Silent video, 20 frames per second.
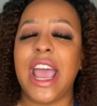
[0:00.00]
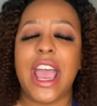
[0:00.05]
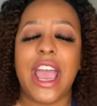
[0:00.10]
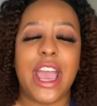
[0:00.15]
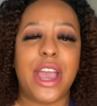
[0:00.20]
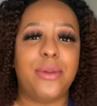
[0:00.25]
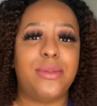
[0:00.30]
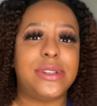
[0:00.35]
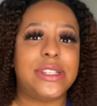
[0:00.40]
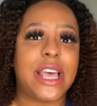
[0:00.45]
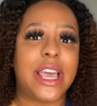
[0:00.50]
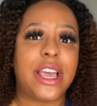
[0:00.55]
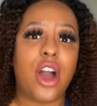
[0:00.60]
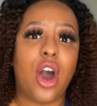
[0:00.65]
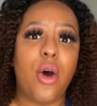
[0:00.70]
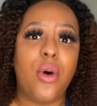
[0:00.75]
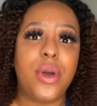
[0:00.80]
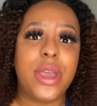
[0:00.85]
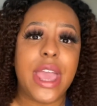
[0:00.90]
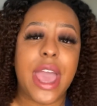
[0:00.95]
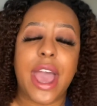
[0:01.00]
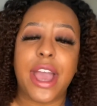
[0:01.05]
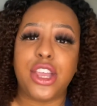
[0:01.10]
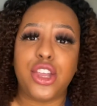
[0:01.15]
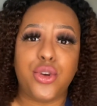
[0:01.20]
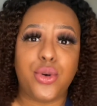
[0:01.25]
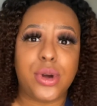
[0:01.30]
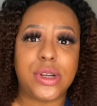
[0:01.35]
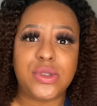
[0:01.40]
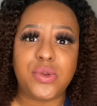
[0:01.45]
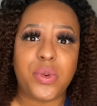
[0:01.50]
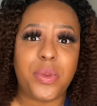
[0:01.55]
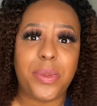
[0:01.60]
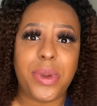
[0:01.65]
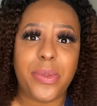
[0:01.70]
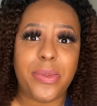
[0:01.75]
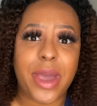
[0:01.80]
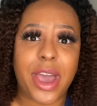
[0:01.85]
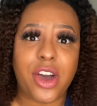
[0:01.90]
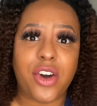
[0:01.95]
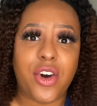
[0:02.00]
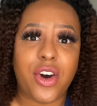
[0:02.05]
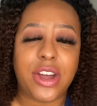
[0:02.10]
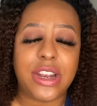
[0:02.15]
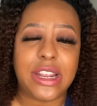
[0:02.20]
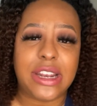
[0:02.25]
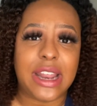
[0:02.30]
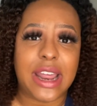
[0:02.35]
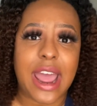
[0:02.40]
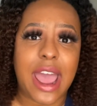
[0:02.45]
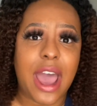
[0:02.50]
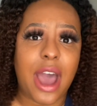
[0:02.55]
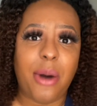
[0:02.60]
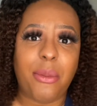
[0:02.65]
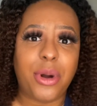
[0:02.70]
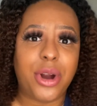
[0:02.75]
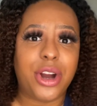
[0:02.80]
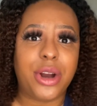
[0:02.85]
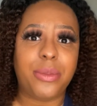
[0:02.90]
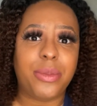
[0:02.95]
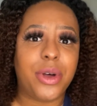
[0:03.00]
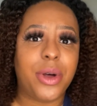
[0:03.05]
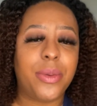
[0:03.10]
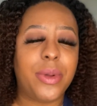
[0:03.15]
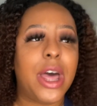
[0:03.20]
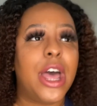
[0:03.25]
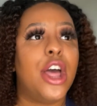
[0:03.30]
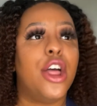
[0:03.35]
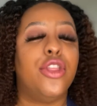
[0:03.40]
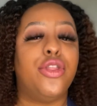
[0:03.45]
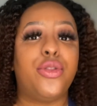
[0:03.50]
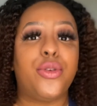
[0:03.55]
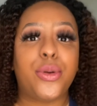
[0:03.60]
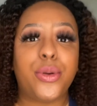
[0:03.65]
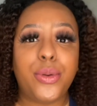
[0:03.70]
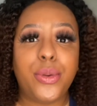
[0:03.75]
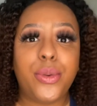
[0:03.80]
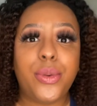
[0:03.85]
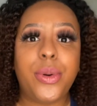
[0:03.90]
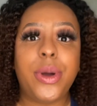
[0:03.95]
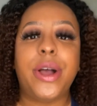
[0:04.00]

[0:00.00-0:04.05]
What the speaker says: It was like, oh yeah, yours will be back on in an hour and blah blah, through